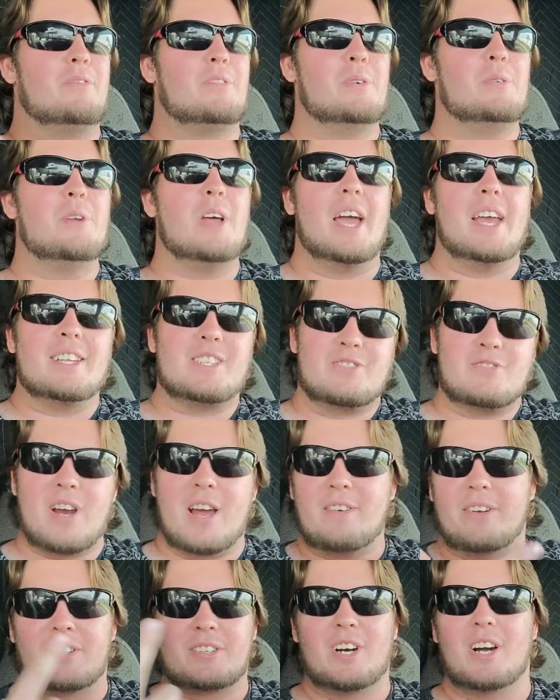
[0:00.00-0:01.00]
few nights
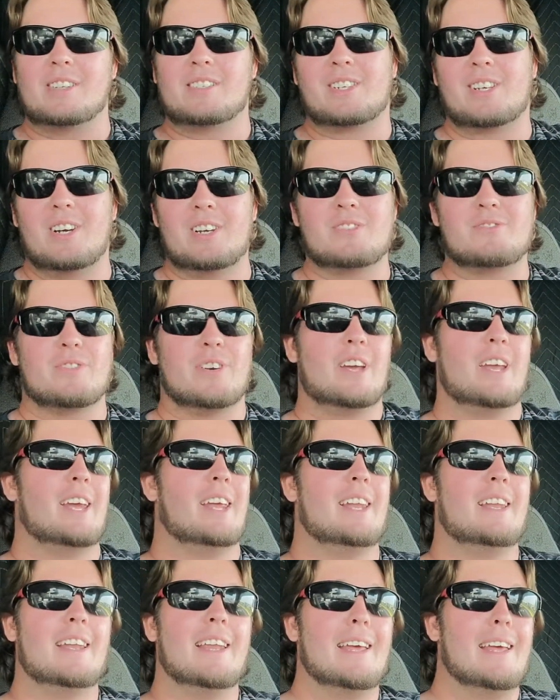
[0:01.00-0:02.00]
driving across the country,
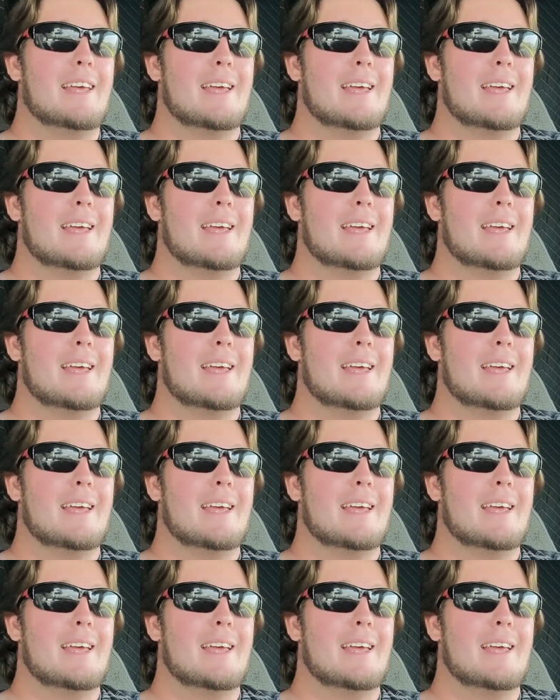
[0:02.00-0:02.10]
and